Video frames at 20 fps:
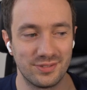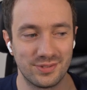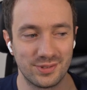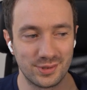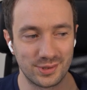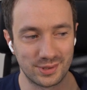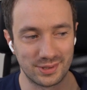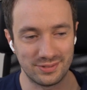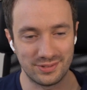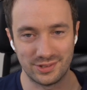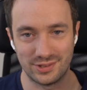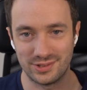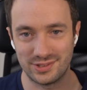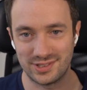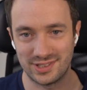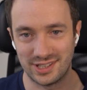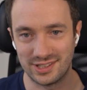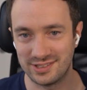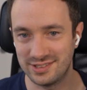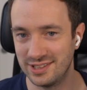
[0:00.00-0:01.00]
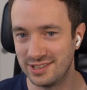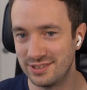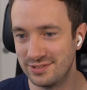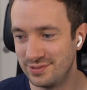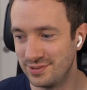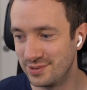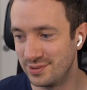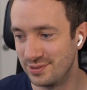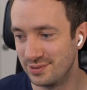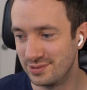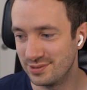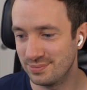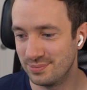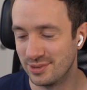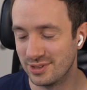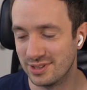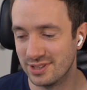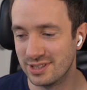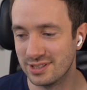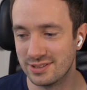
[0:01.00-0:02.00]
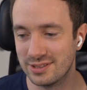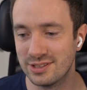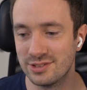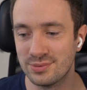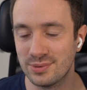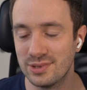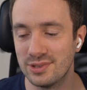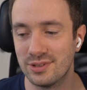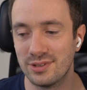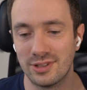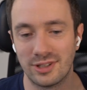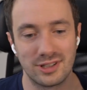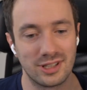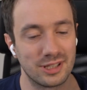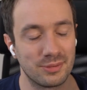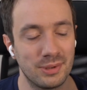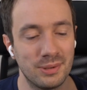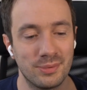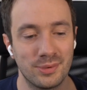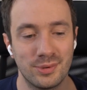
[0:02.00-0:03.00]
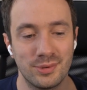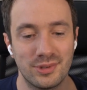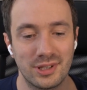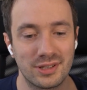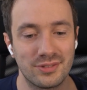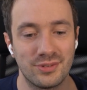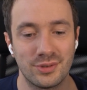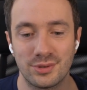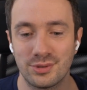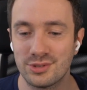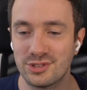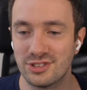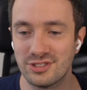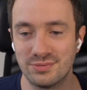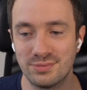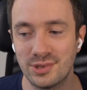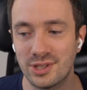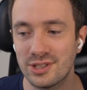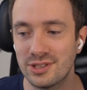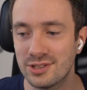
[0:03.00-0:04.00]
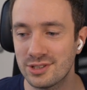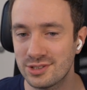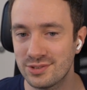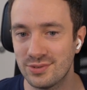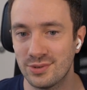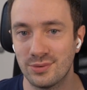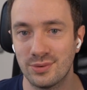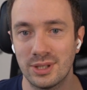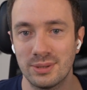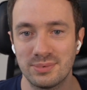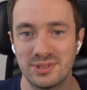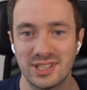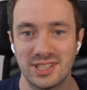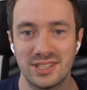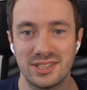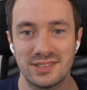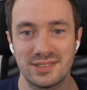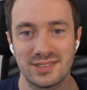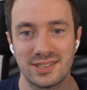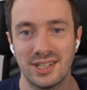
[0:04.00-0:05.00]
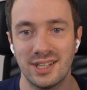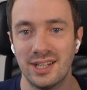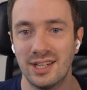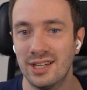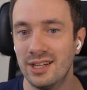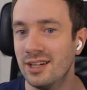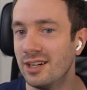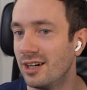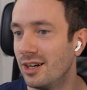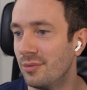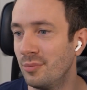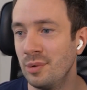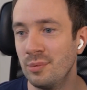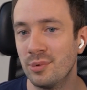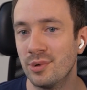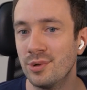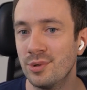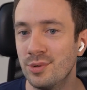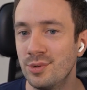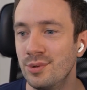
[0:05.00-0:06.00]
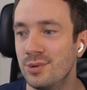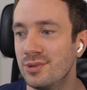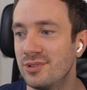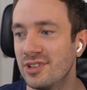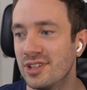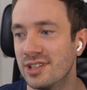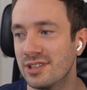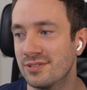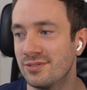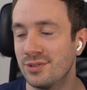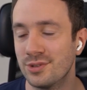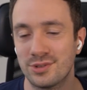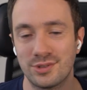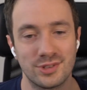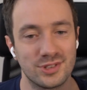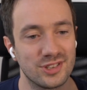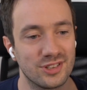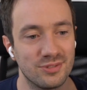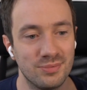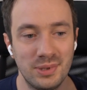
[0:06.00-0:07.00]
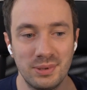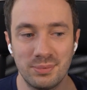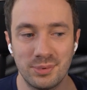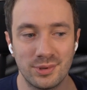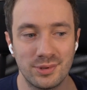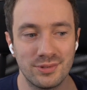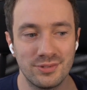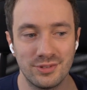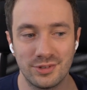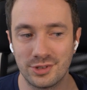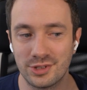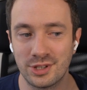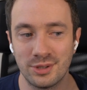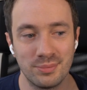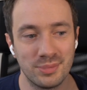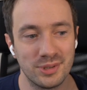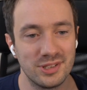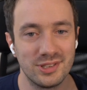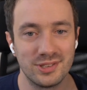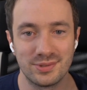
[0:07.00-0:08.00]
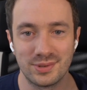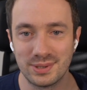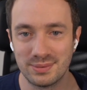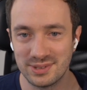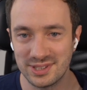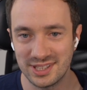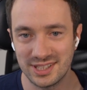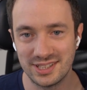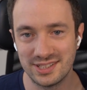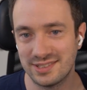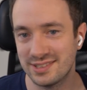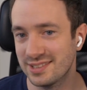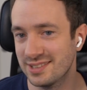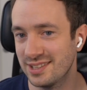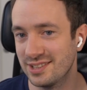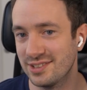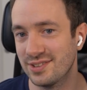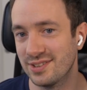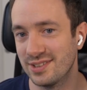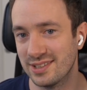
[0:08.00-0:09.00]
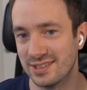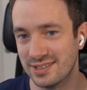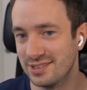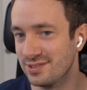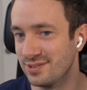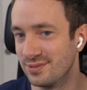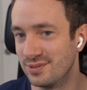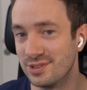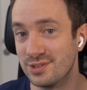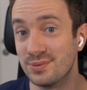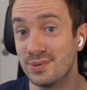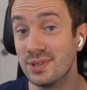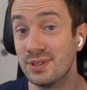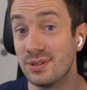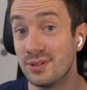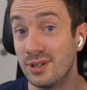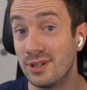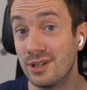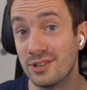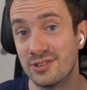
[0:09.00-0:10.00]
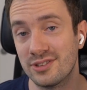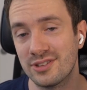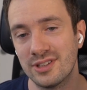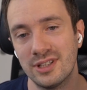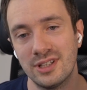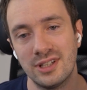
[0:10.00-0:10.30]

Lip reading: photographers that take photos, but there's really a lot, like people who take photos of products for websites, people who take photos of people for companies' websites, etc. Like there's really a lot